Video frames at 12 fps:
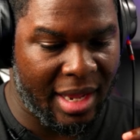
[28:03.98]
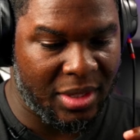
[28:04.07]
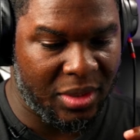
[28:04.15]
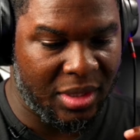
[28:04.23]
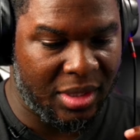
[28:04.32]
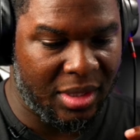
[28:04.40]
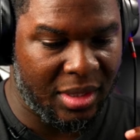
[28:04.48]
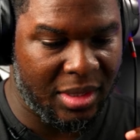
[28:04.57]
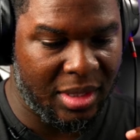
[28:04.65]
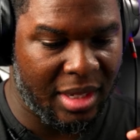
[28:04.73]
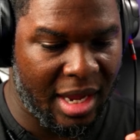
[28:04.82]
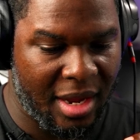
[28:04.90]
has on his, on
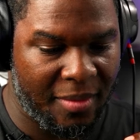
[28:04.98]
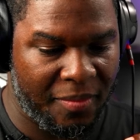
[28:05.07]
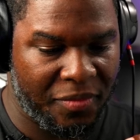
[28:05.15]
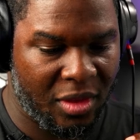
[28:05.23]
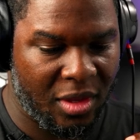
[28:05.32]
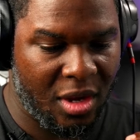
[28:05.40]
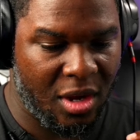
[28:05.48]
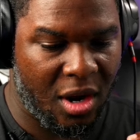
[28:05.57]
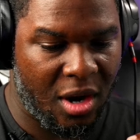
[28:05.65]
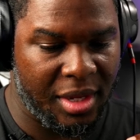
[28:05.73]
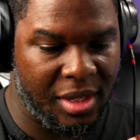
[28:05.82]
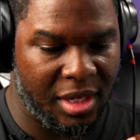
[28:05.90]
his account,
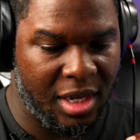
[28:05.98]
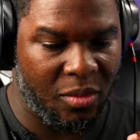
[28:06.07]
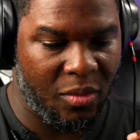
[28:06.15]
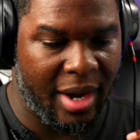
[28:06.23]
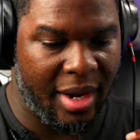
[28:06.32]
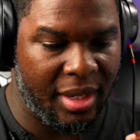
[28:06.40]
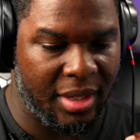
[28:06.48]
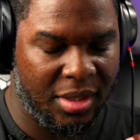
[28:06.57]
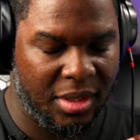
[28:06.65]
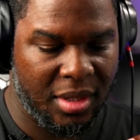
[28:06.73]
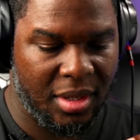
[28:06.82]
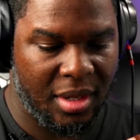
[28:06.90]
on his own um,
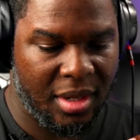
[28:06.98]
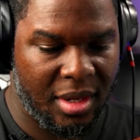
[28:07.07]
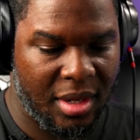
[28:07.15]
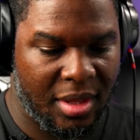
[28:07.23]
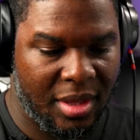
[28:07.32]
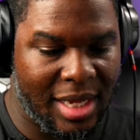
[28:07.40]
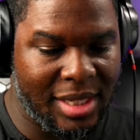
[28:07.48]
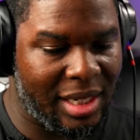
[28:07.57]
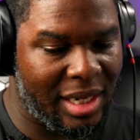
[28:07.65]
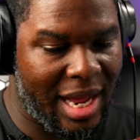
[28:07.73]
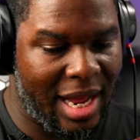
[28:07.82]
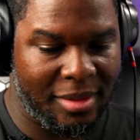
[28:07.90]
ratings. That's
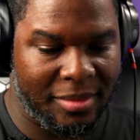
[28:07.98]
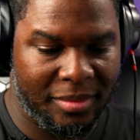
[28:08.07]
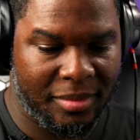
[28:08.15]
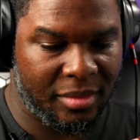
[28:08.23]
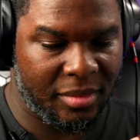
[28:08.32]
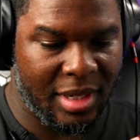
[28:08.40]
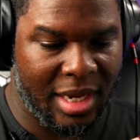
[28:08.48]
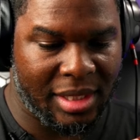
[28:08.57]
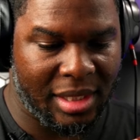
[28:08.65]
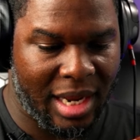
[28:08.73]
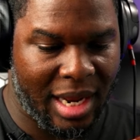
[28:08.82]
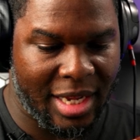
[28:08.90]
a lot.
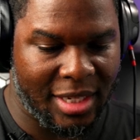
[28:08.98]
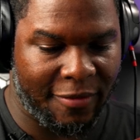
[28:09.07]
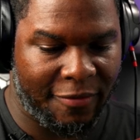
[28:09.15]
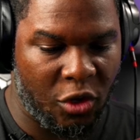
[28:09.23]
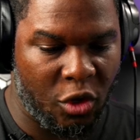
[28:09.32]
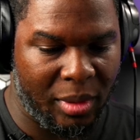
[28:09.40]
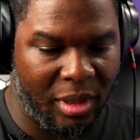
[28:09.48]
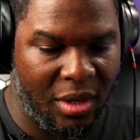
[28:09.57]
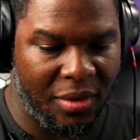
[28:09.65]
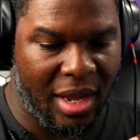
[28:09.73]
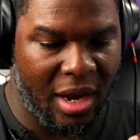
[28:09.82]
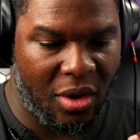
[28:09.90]
That's a lot. He has a few
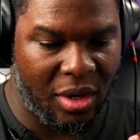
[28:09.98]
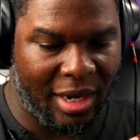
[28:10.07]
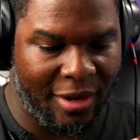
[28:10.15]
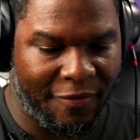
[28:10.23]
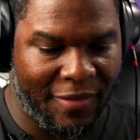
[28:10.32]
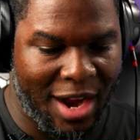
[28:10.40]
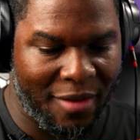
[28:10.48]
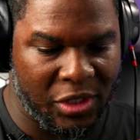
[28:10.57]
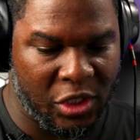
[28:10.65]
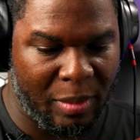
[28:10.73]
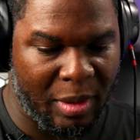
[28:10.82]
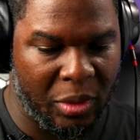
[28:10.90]
below that, only like five
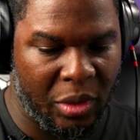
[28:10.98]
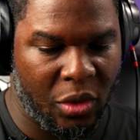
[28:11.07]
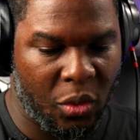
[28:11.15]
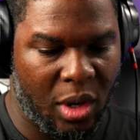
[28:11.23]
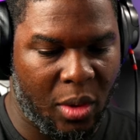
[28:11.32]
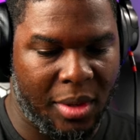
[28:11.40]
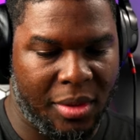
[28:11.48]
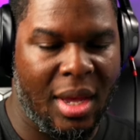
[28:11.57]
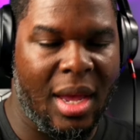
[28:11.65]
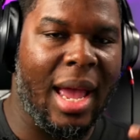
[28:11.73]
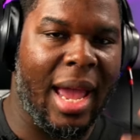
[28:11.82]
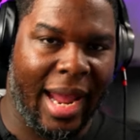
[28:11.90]
or so people don't agree
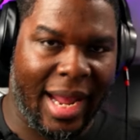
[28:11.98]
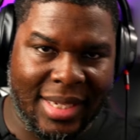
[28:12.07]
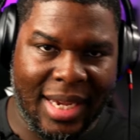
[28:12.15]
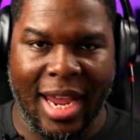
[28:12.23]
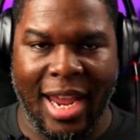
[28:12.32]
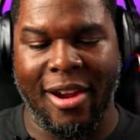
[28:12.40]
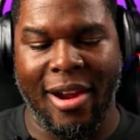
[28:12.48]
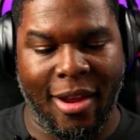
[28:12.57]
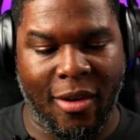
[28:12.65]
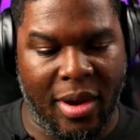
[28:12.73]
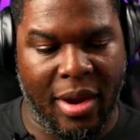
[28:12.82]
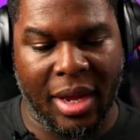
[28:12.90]
with. Anti-air,
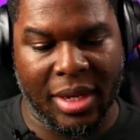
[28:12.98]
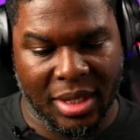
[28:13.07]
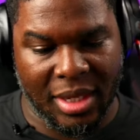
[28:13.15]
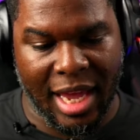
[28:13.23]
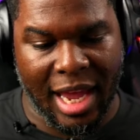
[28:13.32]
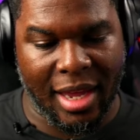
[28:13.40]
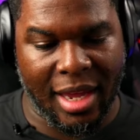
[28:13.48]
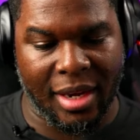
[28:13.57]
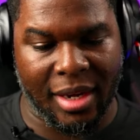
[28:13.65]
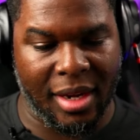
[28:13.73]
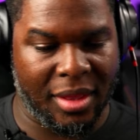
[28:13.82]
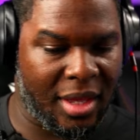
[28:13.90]
I agree, because he can't
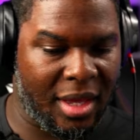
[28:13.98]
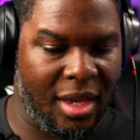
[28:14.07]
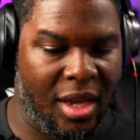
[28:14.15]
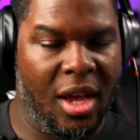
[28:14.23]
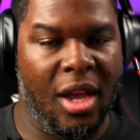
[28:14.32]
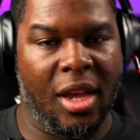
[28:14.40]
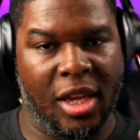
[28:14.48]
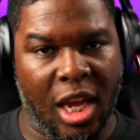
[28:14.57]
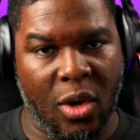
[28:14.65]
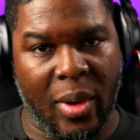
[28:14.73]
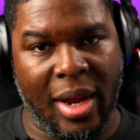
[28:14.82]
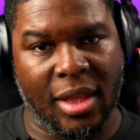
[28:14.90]
hit anything.
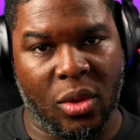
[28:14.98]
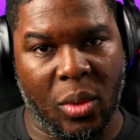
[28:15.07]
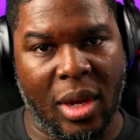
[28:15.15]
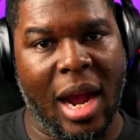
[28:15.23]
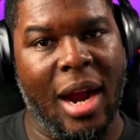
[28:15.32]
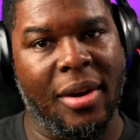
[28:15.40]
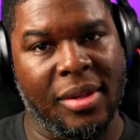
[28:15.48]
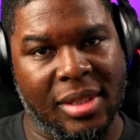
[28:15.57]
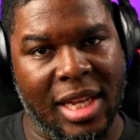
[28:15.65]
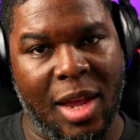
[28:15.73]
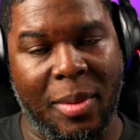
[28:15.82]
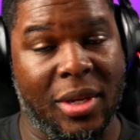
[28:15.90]
Gear raid three, I
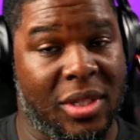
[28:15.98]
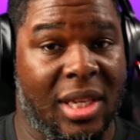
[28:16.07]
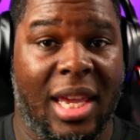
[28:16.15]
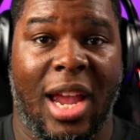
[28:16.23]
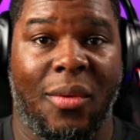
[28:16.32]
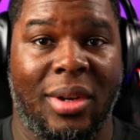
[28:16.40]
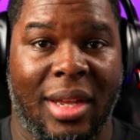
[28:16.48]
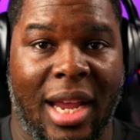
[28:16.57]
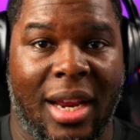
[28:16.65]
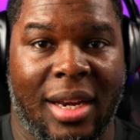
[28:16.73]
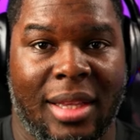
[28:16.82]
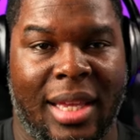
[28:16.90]
understand, because he can't really
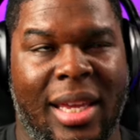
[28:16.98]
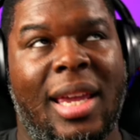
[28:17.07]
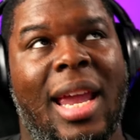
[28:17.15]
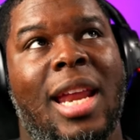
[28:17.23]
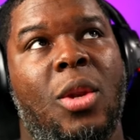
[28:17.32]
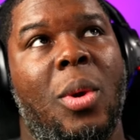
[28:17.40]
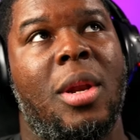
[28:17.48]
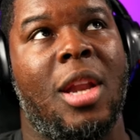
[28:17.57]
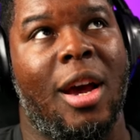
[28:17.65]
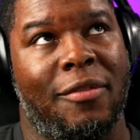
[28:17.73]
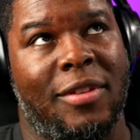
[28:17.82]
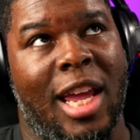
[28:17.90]
hit anything. He can't do
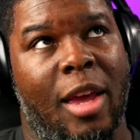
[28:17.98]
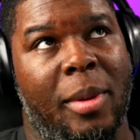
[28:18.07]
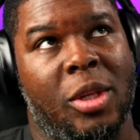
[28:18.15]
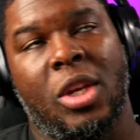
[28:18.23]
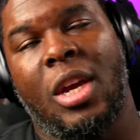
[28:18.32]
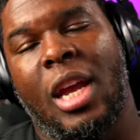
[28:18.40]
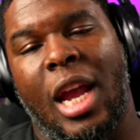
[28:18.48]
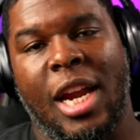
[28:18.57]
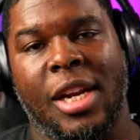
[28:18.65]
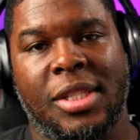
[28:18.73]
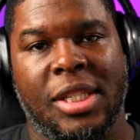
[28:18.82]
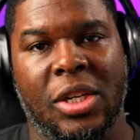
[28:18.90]
enough damage
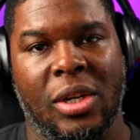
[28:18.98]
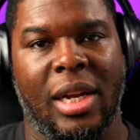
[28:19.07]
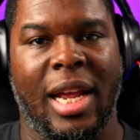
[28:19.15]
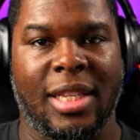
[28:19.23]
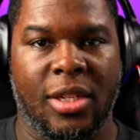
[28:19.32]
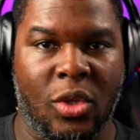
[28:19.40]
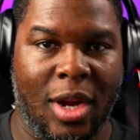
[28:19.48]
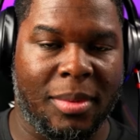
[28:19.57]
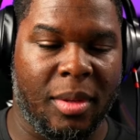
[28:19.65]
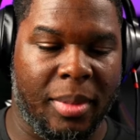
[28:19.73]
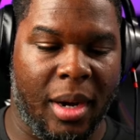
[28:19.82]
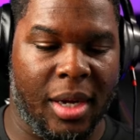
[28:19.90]
in the center lane to
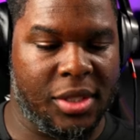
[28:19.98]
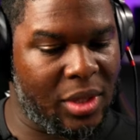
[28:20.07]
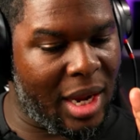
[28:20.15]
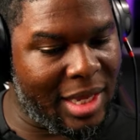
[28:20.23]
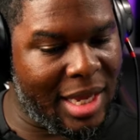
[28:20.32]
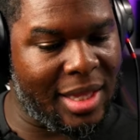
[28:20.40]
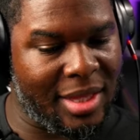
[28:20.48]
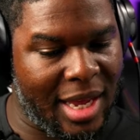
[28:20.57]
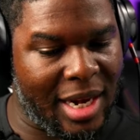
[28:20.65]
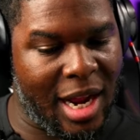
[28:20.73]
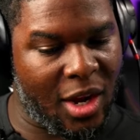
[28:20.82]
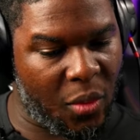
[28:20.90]
drop the ball. So I get
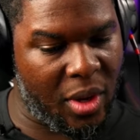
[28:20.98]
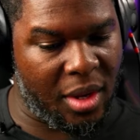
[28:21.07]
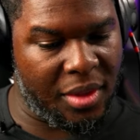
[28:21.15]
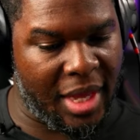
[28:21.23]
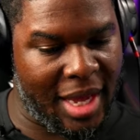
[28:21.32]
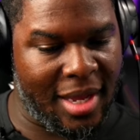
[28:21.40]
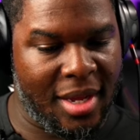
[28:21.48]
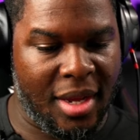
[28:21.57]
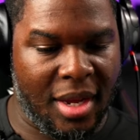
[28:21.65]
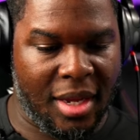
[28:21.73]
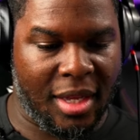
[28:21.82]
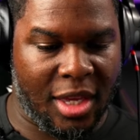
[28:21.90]
that. I agree on that.
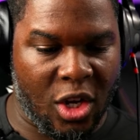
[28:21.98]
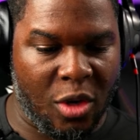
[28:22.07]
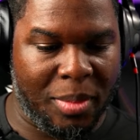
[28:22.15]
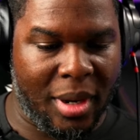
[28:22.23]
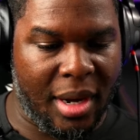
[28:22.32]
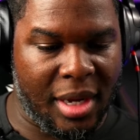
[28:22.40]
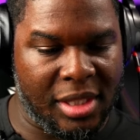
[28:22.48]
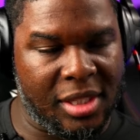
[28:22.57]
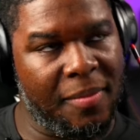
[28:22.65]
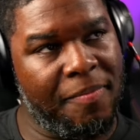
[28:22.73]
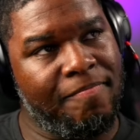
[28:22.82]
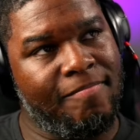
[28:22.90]
Guild
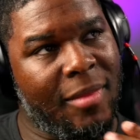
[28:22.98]
boss,